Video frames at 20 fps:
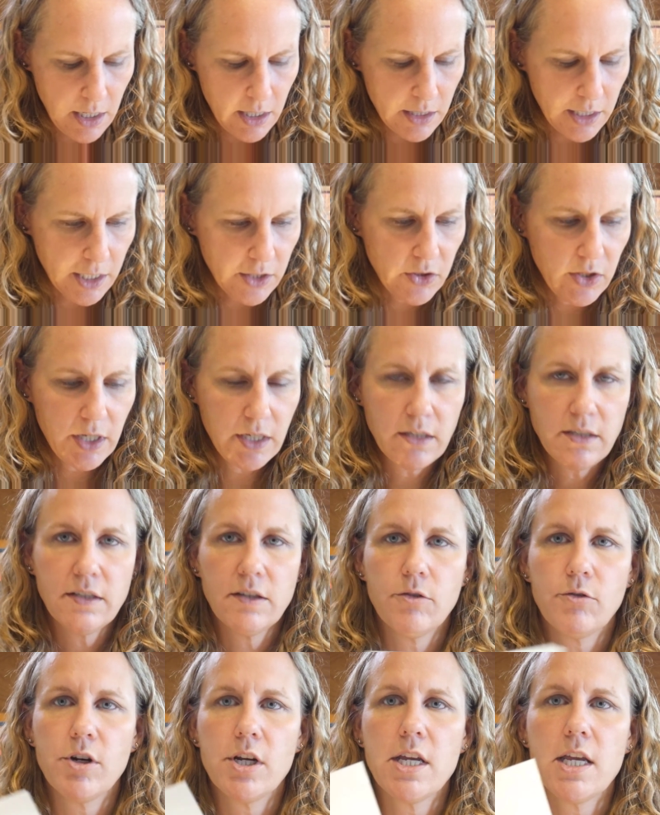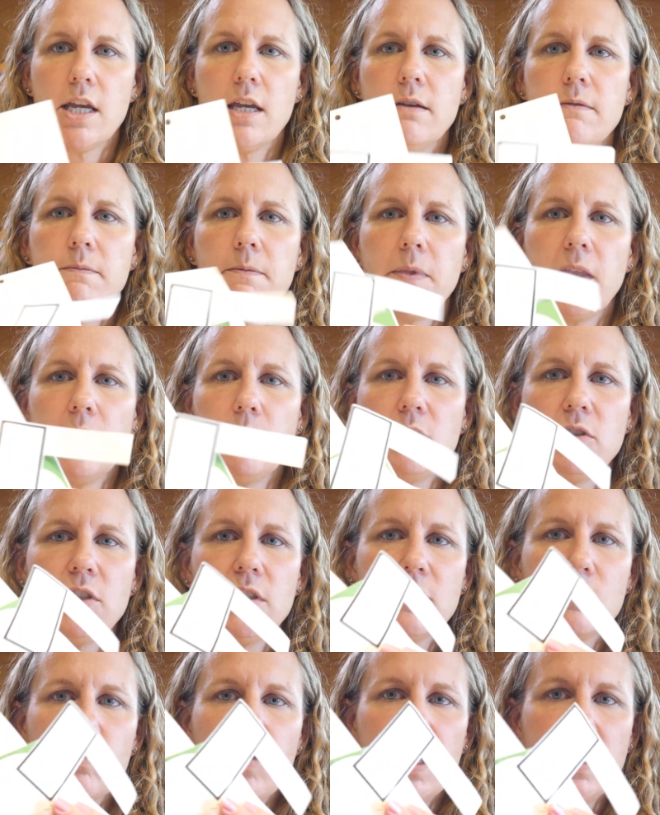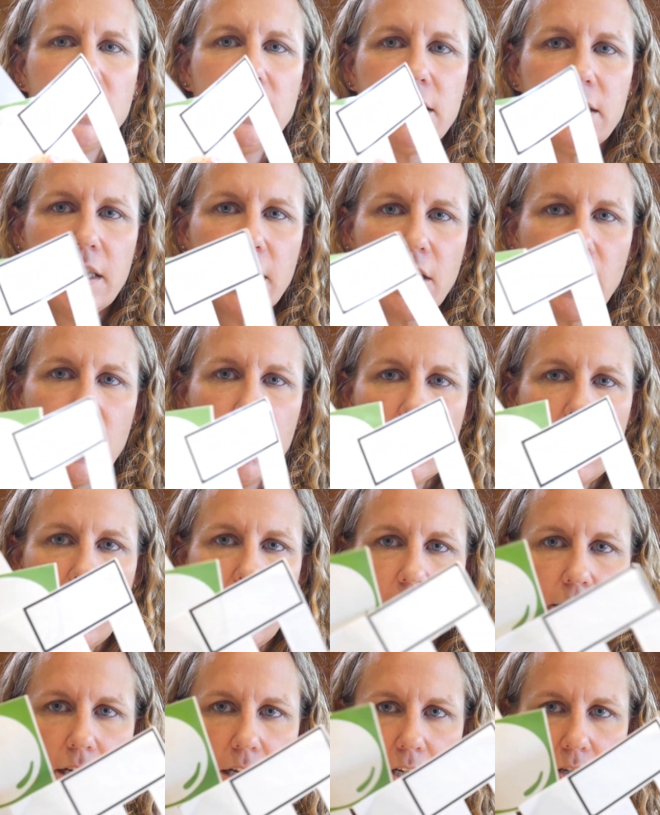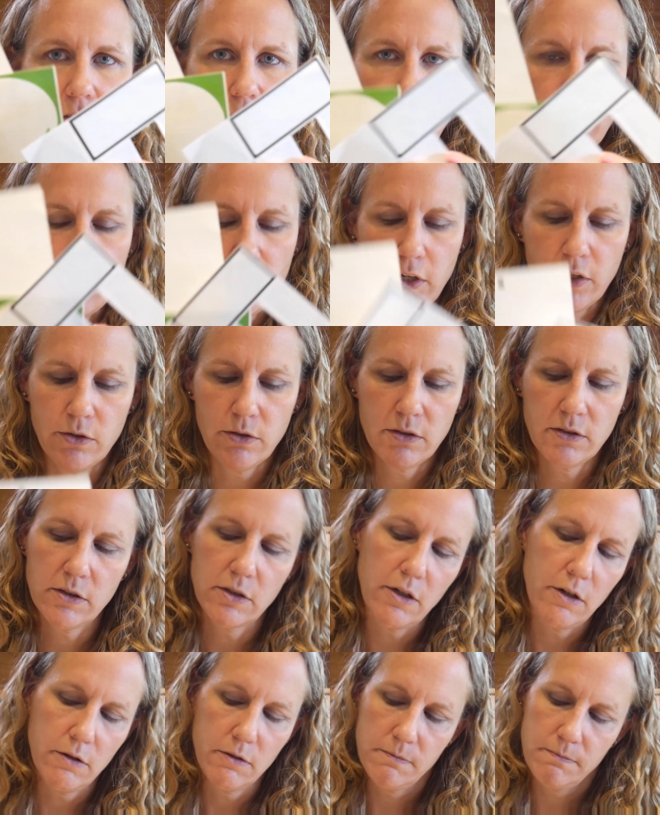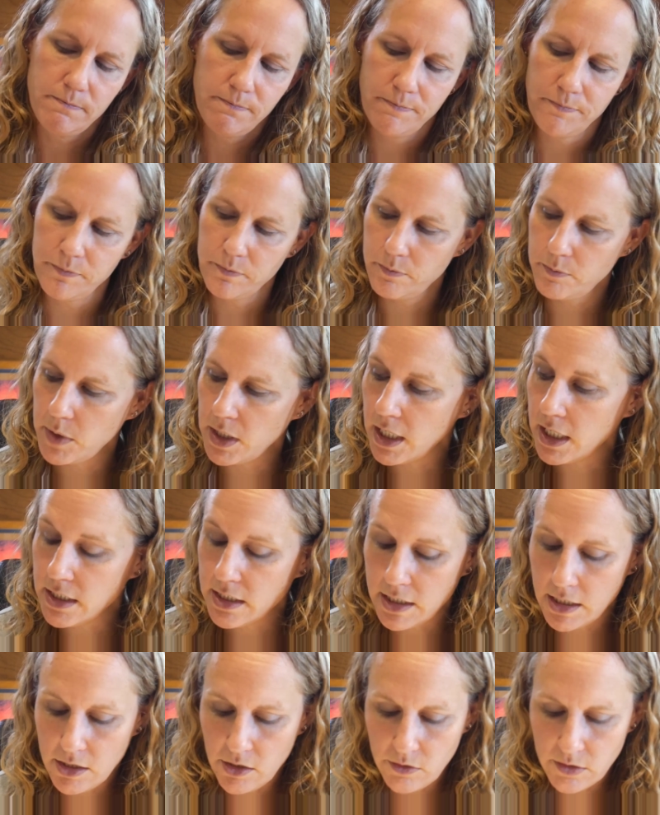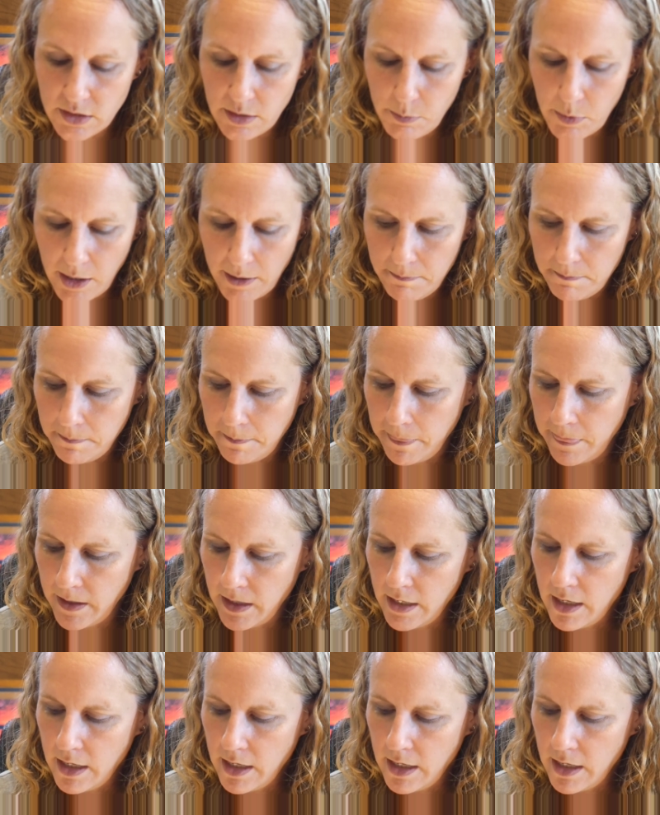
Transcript: Like these 3, there was just one sticker on each of those. So, but I did use them up.